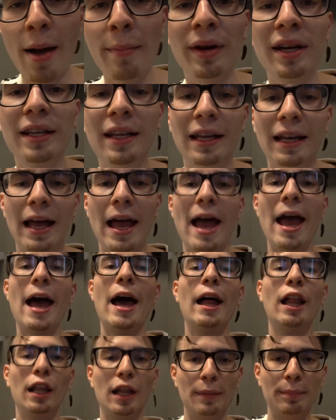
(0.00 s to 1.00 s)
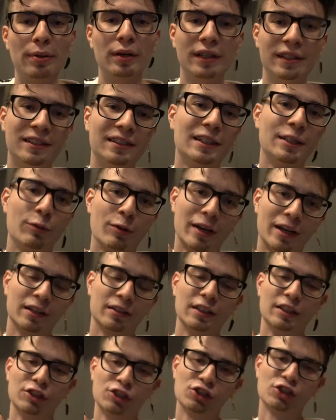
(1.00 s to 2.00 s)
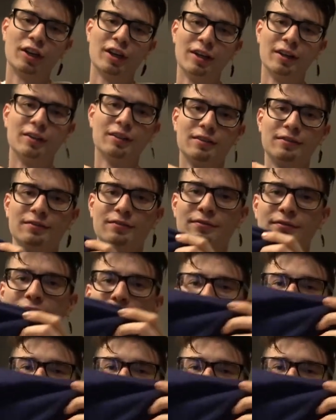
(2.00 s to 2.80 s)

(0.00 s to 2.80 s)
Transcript: I'm gonna get hella pussy wearing this shirt.